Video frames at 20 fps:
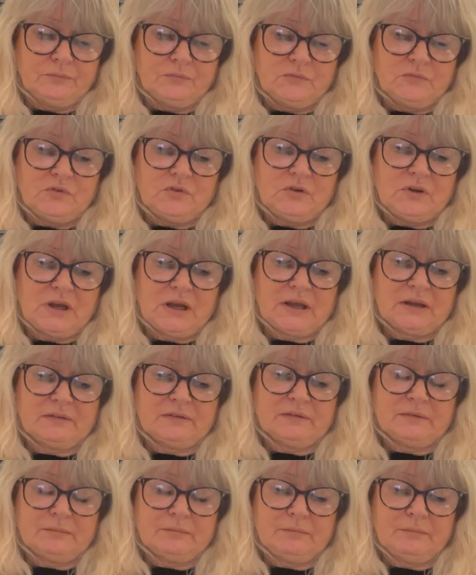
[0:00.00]
She had
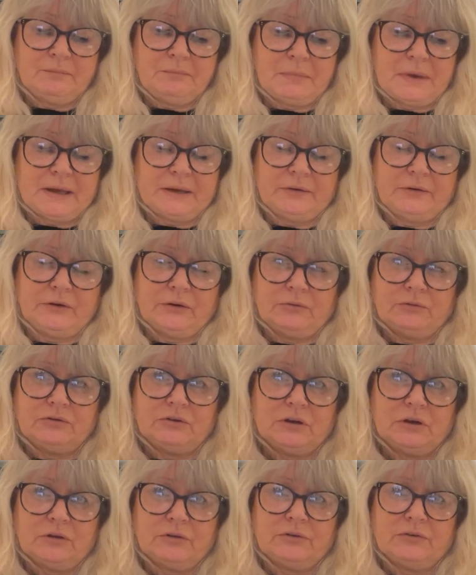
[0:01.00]
some bad news.
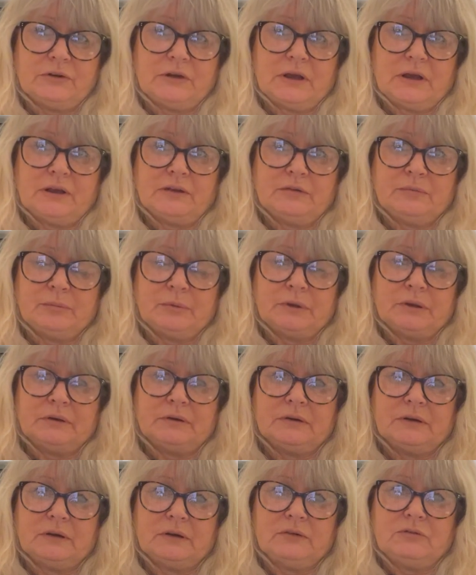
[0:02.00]
She lost her
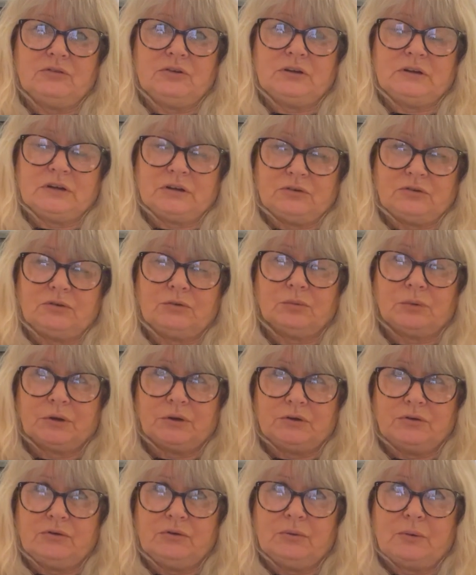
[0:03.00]
husband, and she did do 1
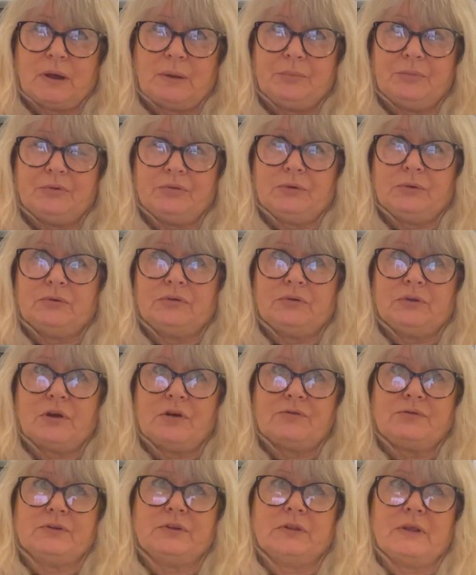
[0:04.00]
or 2 episodes
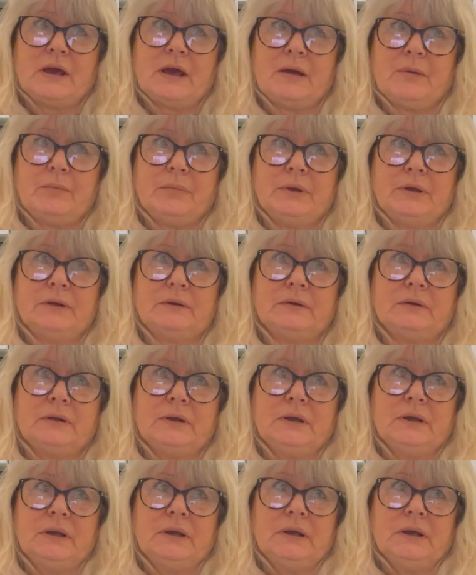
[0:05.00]
after that, but
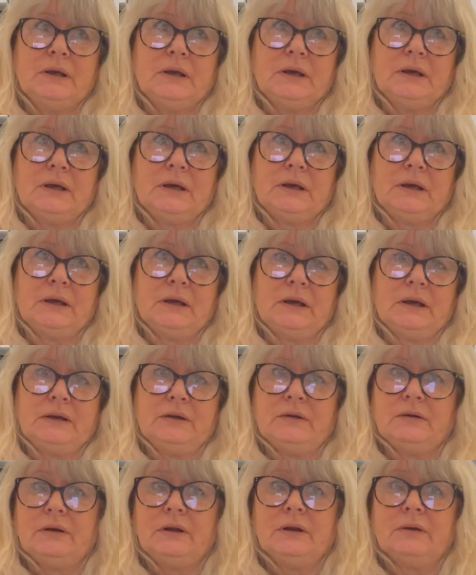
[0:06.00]
I
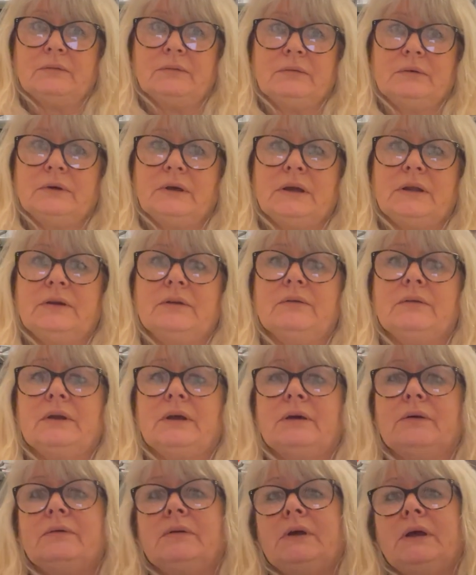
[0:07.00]
don't know.
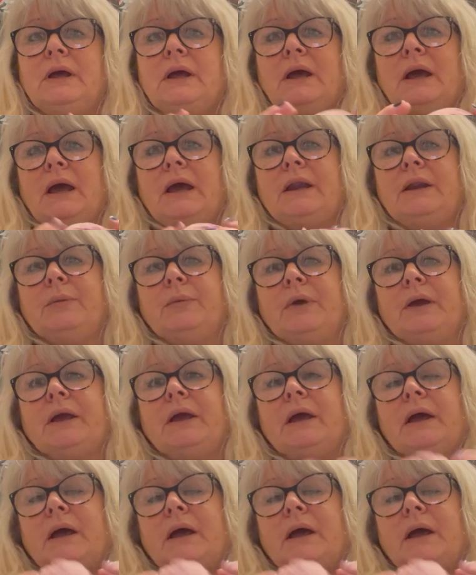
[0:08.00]
Anyway,